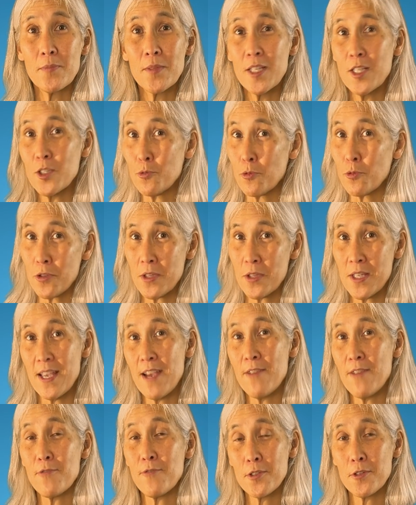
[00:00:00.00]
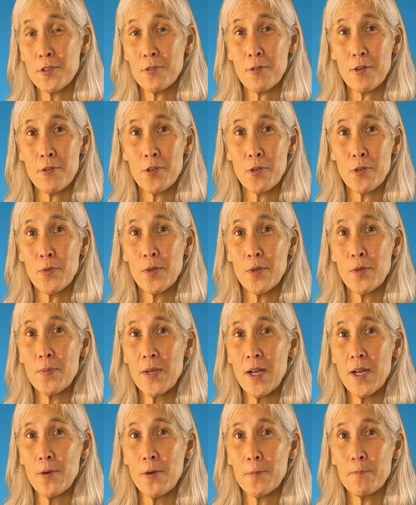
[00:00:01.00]
is worth the effort to grow your
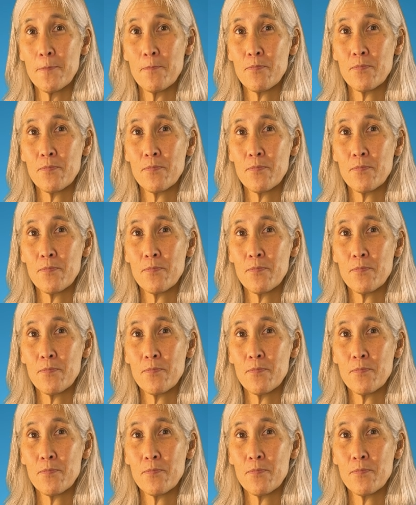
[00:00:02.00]
willpower.